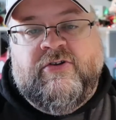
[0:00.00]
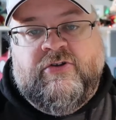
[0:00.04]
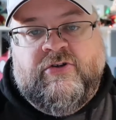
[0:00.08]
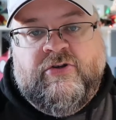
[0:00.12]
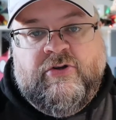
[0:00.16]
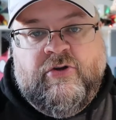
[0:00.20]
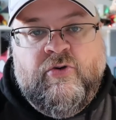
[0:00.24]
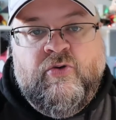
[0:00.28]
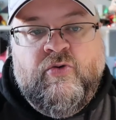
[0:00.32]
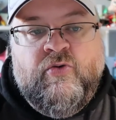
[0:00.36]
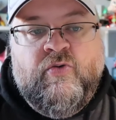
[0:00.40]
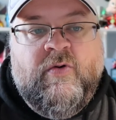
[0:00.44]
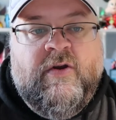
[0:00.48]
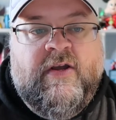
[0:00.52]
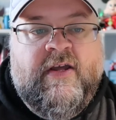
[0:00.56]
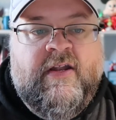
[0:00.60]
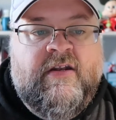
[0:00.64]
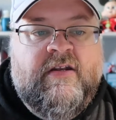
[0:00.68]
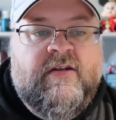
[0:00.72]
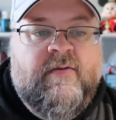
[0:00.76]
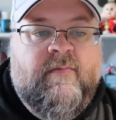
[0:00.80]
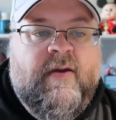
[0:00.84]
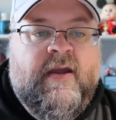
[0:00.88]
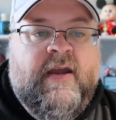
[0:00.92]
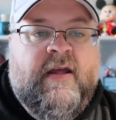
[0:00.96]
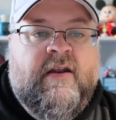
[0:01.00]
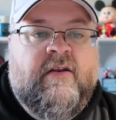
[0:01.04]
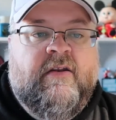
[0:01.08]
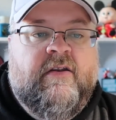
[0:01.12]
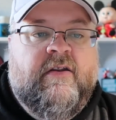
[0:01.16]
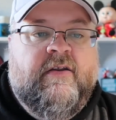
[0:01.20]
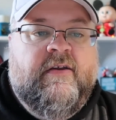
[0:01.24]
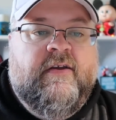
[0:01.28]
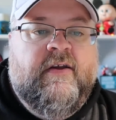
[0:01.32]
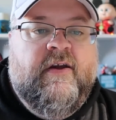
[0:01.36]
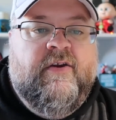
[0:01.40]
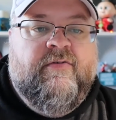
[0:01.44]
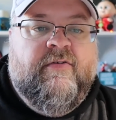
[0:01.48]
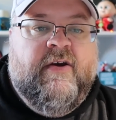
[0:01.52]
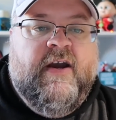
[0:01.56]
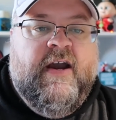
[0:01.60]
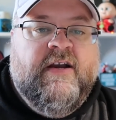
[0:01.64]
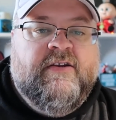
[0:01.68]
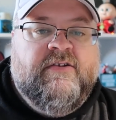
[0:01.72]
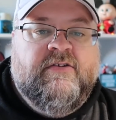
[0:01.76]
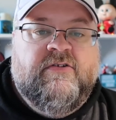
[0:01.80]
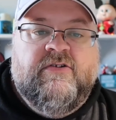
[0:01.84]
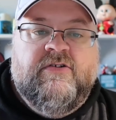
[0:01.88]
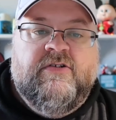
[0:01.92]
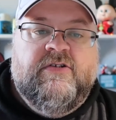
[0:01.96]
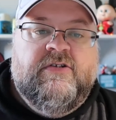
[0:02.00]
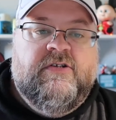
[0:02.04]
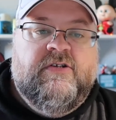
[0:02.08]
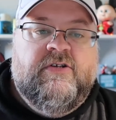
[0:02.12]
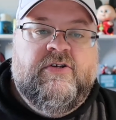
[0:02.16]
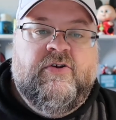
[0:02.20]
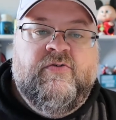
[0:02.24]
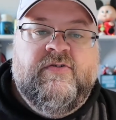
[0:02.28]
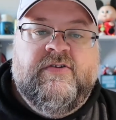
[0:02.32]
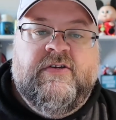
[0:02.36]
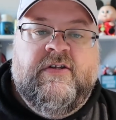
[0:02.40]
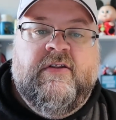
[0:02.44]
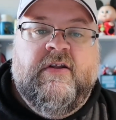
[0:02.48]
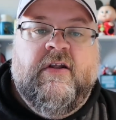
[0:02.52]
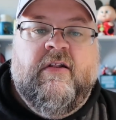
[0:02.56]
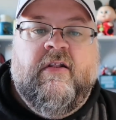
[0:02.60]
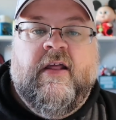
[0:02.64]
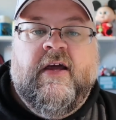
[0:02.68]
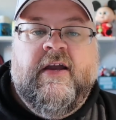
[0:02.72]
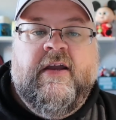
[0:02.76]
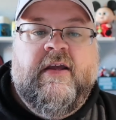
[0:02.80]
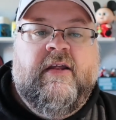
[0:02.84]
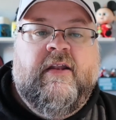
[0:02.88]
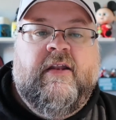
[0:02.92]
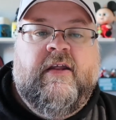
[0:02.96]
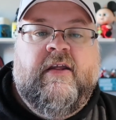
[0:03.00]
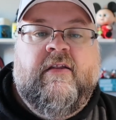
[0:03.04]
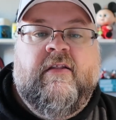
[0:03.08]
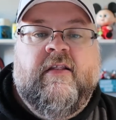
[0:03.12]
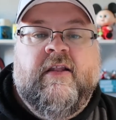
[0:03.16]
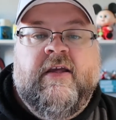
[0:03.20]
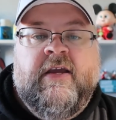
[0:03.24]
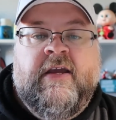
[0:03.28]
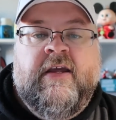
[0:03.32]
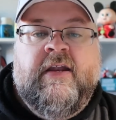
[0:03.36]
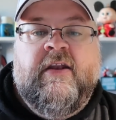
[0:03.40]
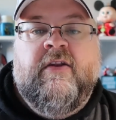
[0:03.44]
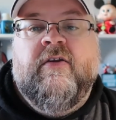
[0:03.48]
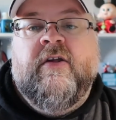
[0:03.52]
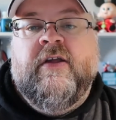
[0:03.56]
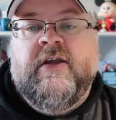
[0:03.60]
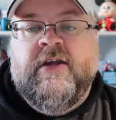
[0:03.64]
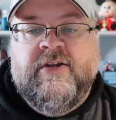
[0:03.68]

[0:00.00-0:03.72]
2 in-demand attractions using the Lightning Lane